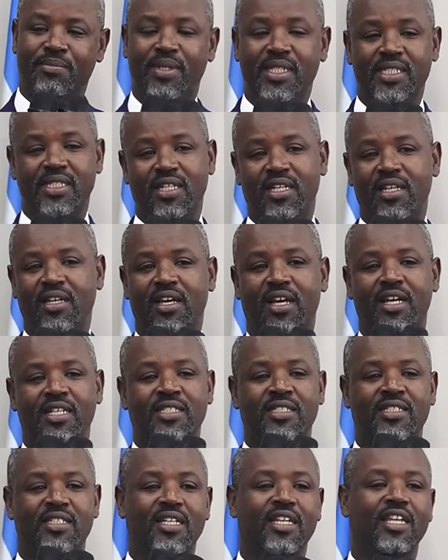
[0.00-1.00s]
president
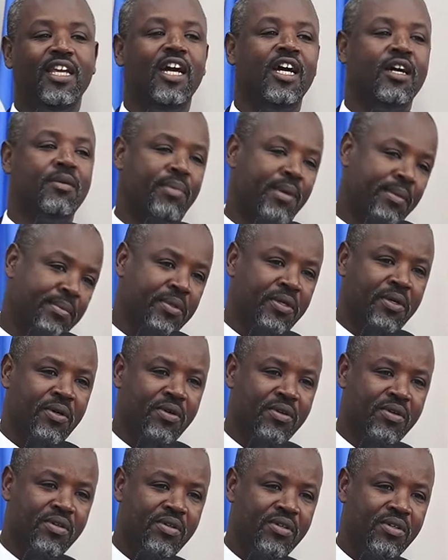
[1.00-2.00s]
has in young people
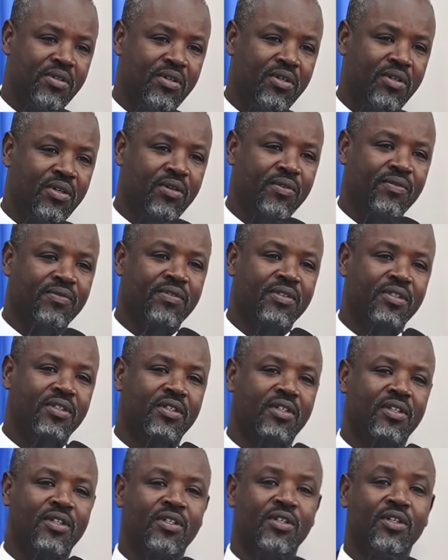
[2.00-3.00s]
of,
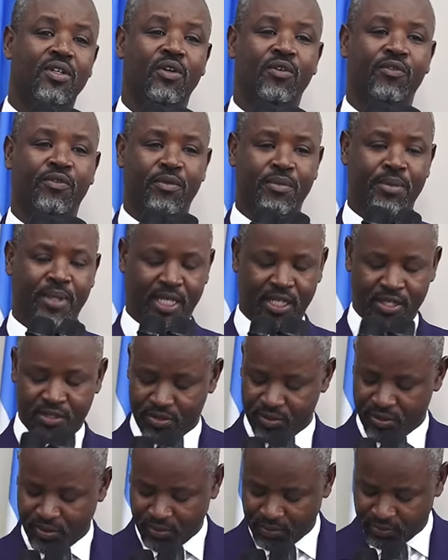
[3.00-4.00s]
of, of
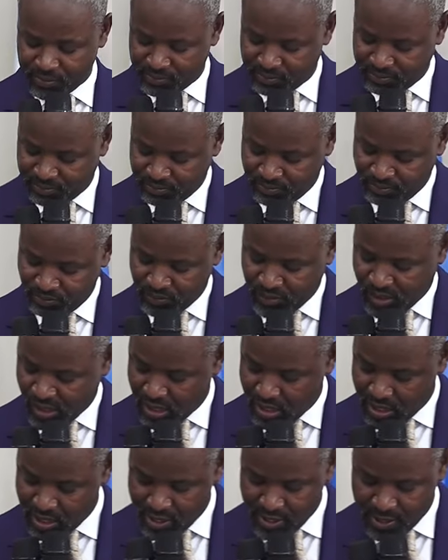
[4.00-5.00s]
Bugisu.
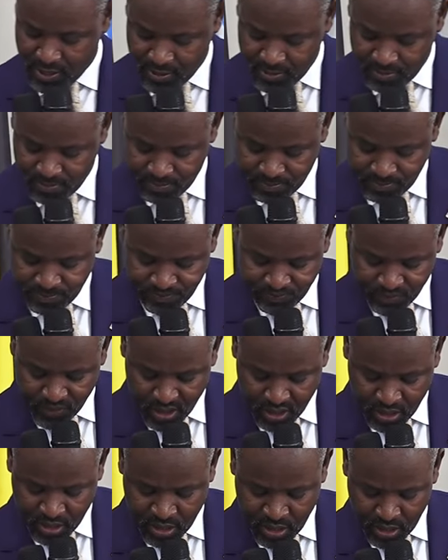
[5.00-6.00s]
Um,
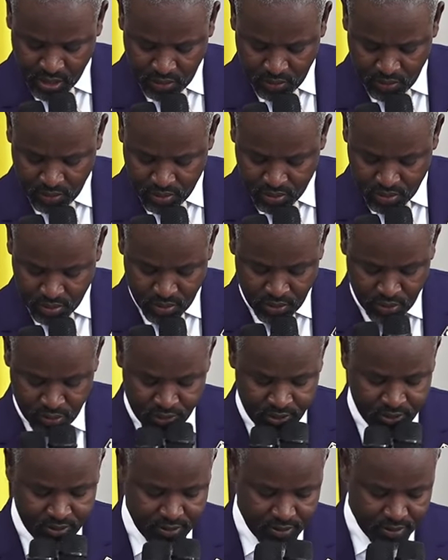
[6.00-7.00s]
ghetto
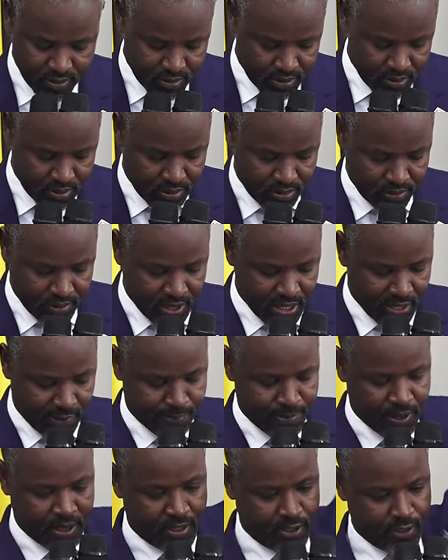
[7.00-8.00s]
youth
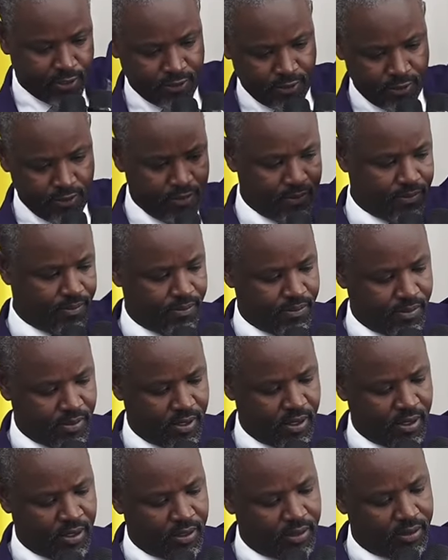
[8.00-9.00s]
rehabilitation,
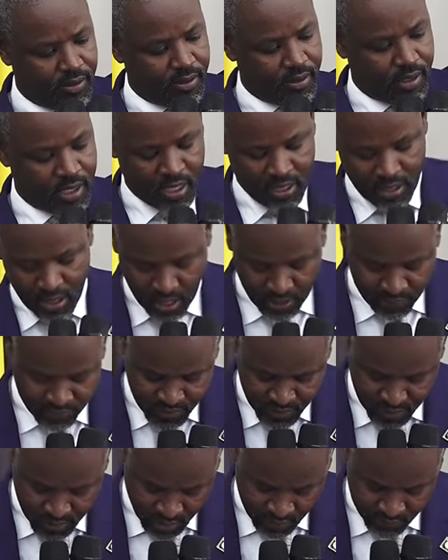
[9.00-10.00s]
oh, I, I,
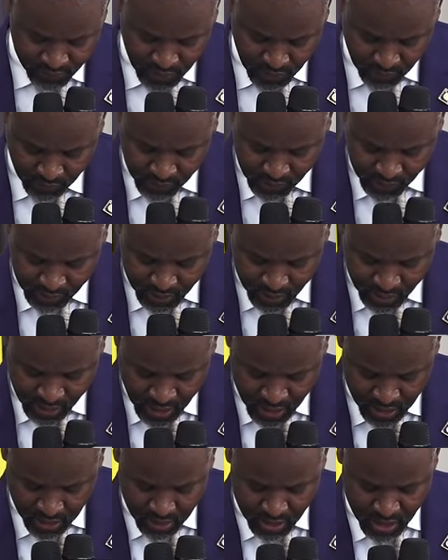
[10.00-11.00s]
I dealt to
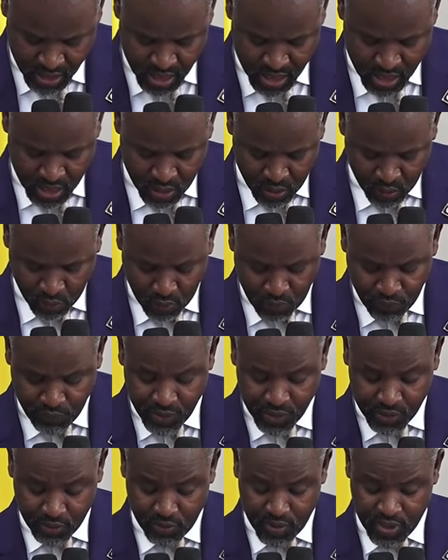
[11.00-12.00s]
that.
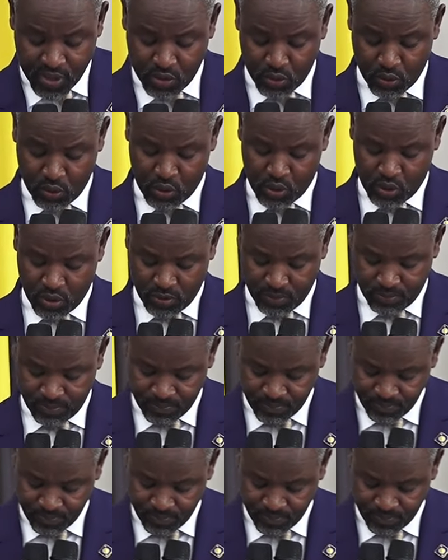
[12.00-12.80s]
Conflict resolution